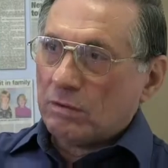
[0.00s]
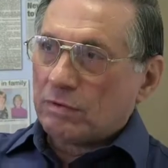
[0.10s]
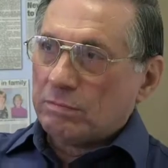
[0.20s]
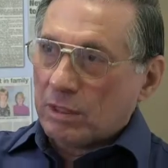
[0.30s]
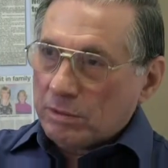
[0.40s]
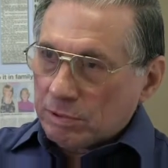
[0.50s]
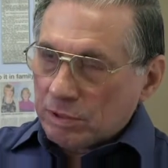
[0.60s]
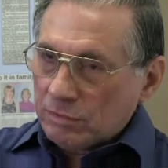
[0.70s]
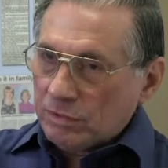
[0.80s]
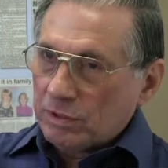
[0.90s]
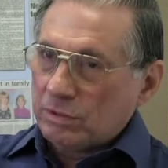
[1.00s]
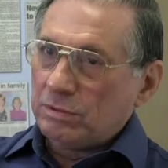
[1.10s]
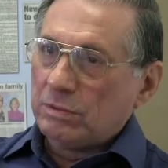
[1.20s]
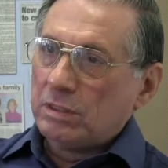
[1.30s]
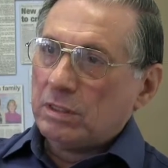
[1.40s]
From my point of
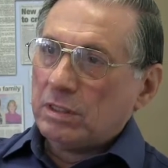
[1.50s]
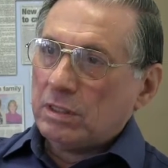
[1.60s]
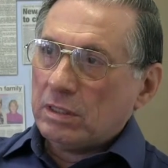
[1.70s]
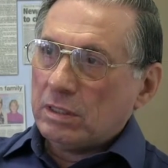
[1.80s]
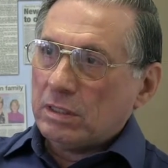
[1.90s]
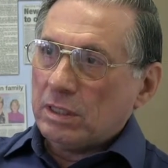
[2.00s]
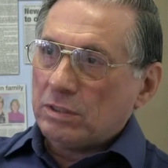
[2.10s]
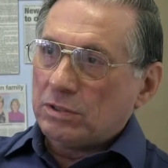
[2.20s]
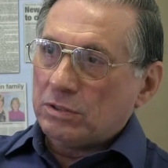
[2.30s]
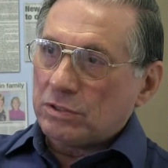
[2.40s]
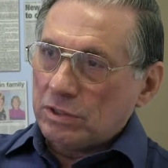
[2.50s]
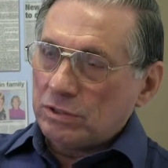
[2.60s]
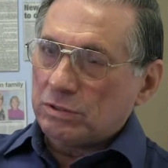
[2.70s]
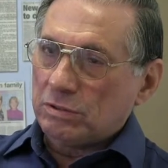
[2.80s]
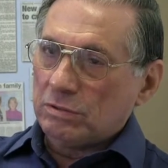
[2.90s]
view, it's
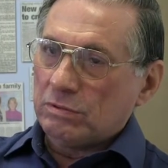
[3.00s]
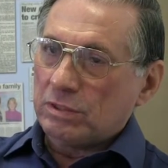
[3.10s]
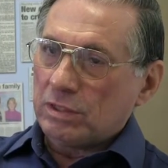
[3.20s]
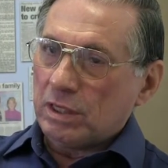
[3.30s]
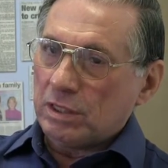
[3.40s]
essential that